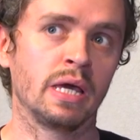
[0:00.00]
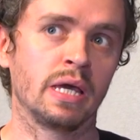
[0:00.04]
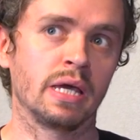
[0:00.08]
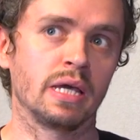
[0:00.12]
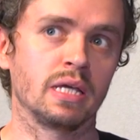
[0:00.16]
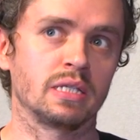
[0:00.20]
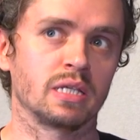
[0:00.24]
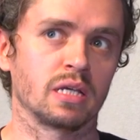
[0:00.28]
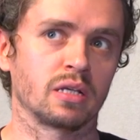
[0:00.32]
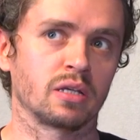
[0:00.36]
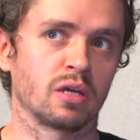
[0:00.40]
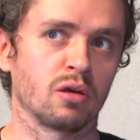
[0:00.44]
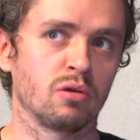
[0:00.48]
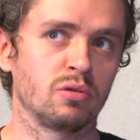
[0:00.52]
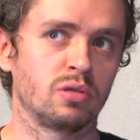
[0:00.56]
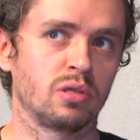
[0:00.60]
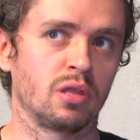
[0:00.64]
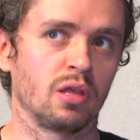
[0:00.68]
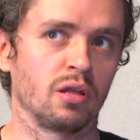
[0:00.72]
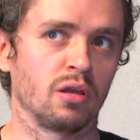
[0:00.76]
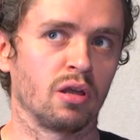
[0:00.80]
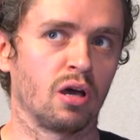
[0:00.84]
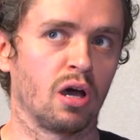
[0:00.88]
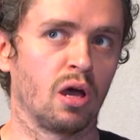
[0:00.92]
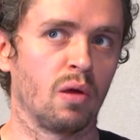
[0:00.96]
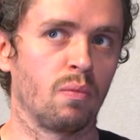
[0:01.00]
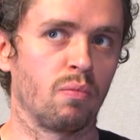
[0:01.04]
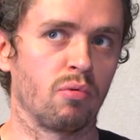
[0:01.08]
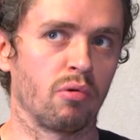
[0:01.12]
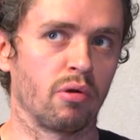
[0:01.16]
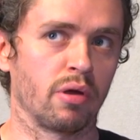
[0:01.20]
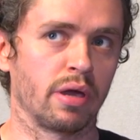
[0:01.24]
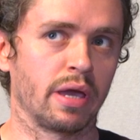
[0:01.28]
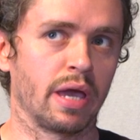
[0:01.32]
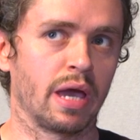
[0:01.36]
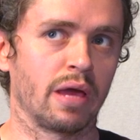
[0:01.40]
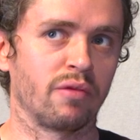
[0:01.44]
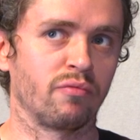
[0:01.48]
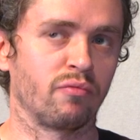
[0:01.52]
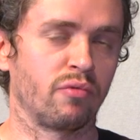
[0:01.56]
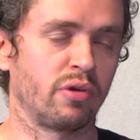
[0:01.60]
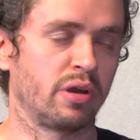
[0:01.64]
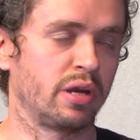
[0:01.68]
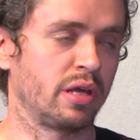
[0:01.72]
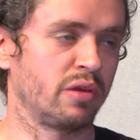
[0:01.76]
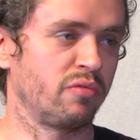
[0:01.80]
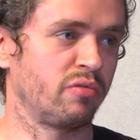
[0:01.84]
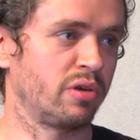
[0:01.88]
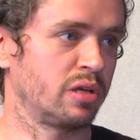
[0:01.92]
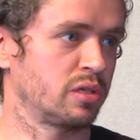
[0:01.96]
he said, go to the library and
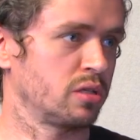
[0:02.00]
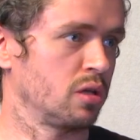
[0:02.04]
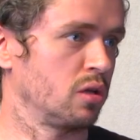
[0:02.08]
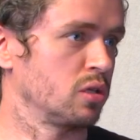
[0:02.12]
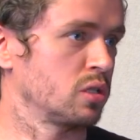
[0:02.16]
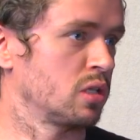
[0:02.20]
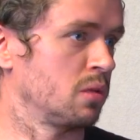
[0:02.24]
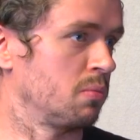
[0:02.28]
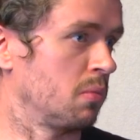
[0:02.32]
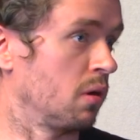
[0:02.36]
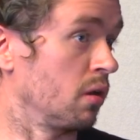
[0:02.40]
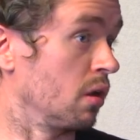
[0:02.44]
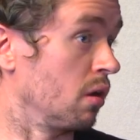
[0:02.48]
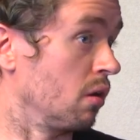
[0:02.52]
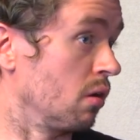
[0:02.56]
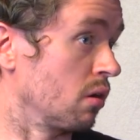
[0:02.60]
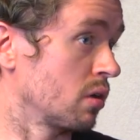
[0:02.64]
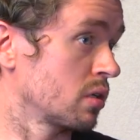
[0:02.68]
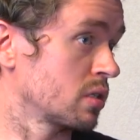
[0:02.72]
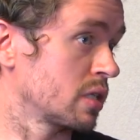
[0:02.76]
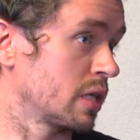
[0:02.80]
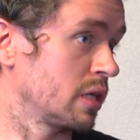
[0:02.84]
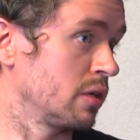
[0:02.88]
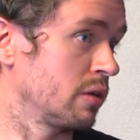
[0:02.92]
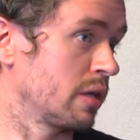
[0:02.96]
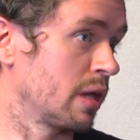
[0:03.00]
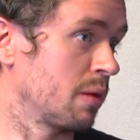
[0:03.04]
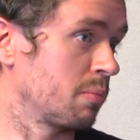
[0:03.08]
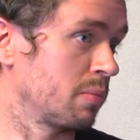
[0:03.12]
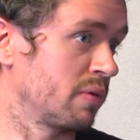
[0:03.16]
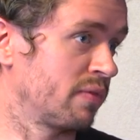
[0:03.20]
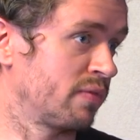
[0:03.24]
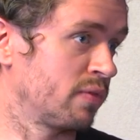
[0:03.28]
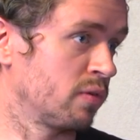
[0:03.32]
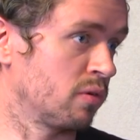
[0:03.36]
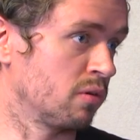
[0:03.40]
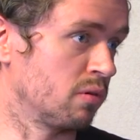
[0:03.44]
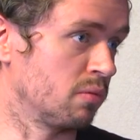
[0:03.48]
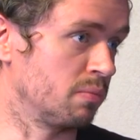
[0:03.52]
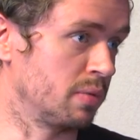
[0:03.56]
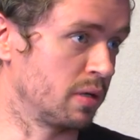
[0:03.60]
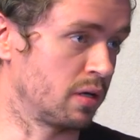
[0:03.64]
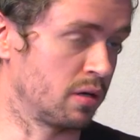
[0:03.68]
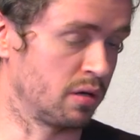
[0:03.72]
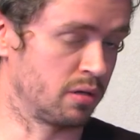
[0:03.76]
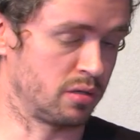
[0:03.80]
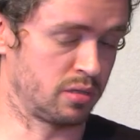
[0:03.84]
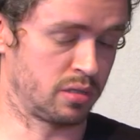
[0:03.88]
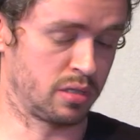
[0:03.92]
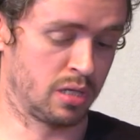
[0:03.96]
really research the monologues that you get before,
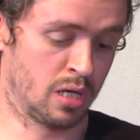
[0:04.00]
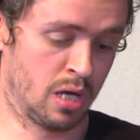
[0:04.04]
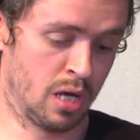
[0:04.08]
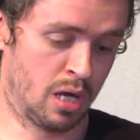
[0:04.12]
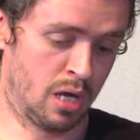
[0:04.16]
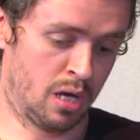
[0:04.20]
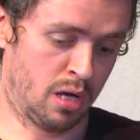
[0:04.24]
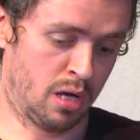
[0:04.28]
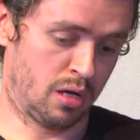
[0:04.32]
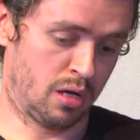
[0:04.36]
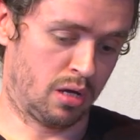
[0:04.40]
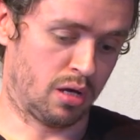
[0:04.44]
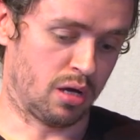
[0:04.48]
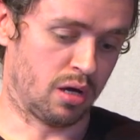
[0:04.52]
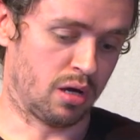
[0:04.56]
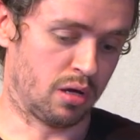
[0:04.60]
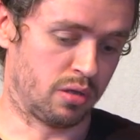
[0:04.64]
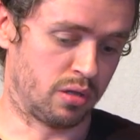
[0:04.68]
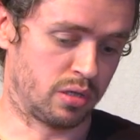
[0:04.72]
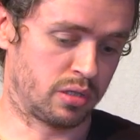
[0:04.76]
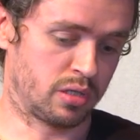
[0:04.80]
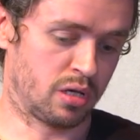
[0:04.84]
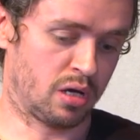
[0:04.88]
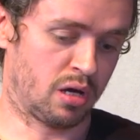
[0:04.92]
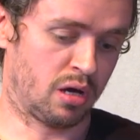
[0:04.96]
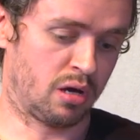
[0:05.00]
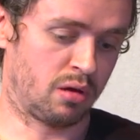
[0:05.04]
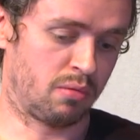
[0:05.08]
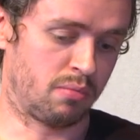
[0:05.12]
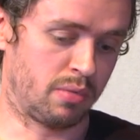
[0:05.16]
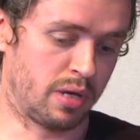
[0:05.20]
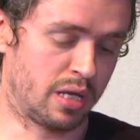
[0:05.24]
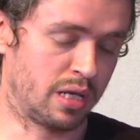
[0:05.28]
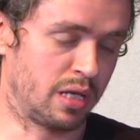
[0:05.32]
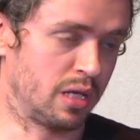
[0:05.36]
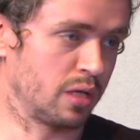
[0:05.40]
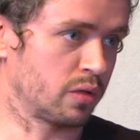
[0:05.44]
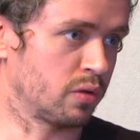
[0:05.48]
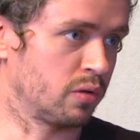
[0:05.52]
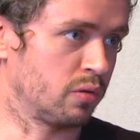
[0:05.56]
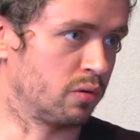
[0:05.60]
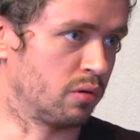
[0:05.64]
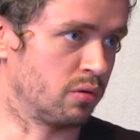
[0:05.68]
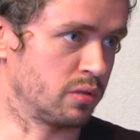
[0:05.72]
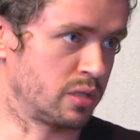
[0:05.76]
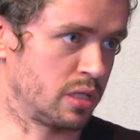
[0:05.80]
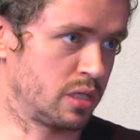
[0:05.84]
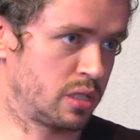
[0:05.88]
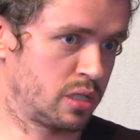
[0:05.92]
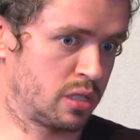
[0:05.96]
because the time in the
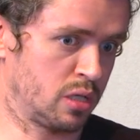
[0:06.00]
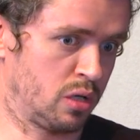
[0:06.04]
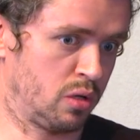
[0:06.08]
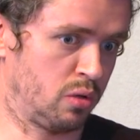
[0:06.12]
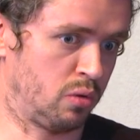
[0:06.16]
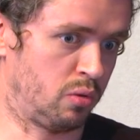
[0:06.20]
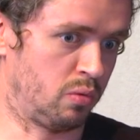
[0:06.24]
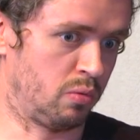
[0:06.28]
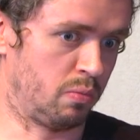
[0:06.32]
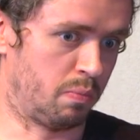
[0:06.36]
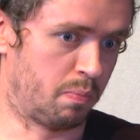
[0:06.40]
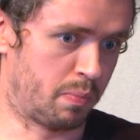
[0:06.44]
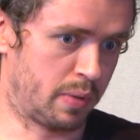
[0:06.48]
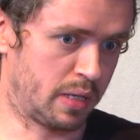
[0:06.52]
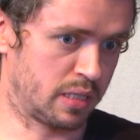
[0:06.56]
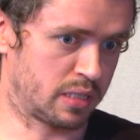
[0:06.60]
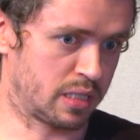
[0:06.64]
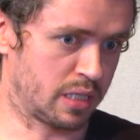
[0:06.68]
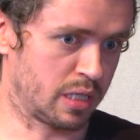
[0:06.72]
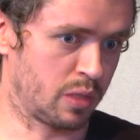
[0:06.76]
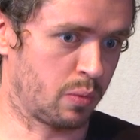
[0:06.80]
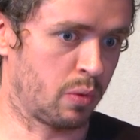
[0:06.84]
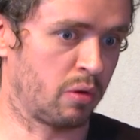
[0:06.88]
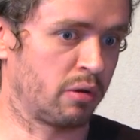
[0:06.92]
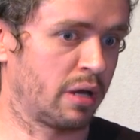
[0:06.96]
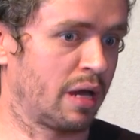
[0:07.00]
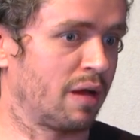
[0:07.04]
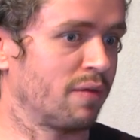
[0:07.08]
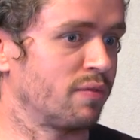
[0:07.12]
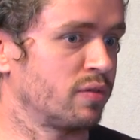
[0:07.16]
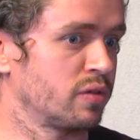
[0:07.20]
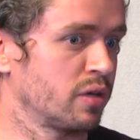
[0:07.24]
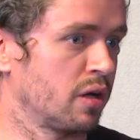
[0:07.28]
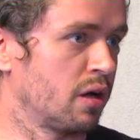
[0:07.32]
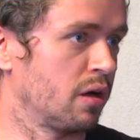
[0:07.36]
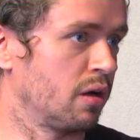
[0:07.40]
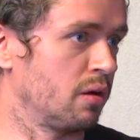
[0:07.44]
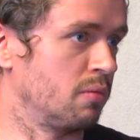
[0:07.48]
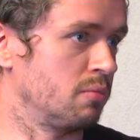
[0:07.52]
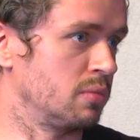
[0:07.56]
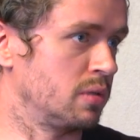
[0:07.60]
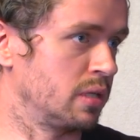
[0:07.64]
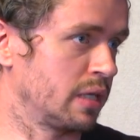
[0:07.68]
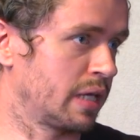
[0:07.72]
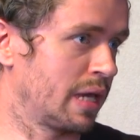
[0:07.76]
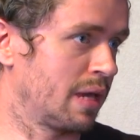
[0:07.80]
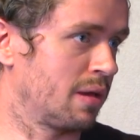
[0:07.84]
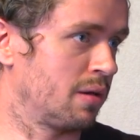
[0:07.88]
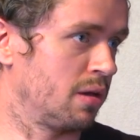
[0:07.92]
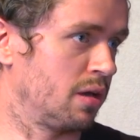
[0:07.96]
course, it's so busy, you won't have time to
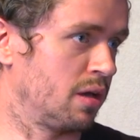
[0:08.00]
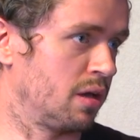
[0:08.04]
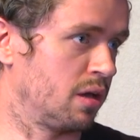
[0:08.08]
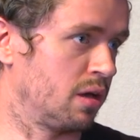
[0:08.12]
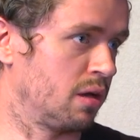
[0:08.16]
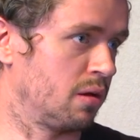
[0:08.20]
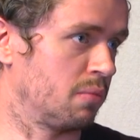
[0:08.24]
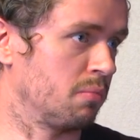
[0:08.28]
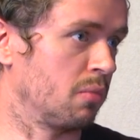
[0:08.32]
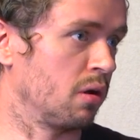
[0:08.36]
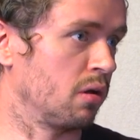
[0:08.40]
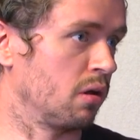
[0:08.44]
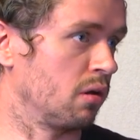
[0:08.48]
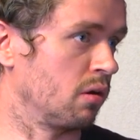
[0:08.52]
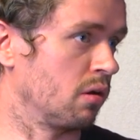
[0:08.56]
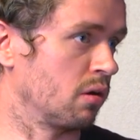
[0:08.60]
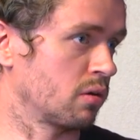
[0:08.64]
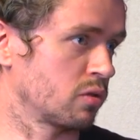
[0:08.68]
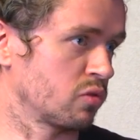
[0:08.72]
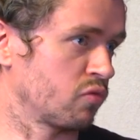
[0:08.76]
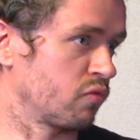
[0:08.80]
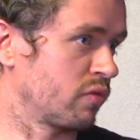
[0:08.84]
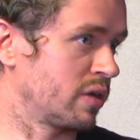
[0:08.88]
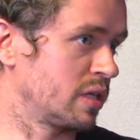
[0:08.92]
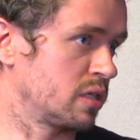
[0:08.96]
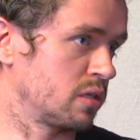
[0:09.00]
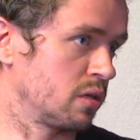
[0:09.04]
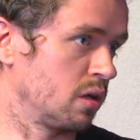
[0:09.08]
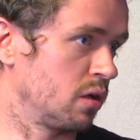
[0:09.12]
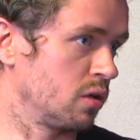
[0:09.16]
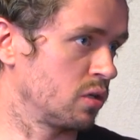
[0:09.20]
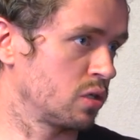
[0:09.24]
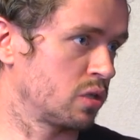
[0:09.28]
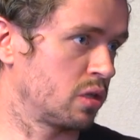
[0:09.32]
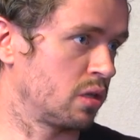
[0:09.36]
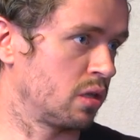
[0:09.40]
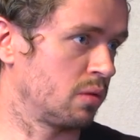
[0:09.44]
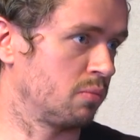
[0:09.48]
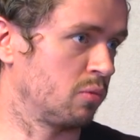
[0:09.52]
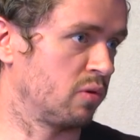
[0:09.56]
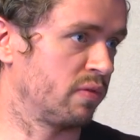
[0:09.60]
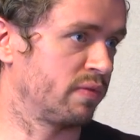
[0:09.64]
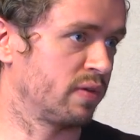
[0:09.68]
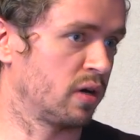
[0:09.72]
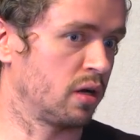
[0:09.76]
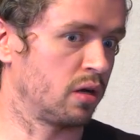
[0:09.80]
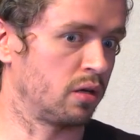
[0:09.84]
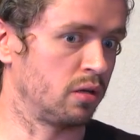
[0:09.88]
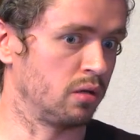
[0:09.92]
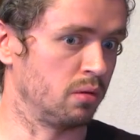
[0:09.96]
get monologues or research them or
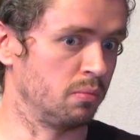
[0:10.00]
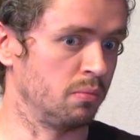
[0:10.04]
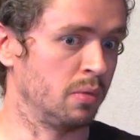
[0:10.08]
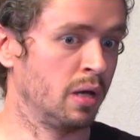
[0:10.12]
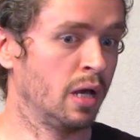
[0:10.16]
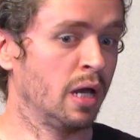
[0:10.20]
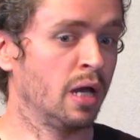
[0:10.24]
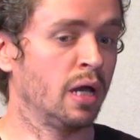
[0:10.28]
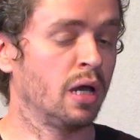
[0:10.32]
find them,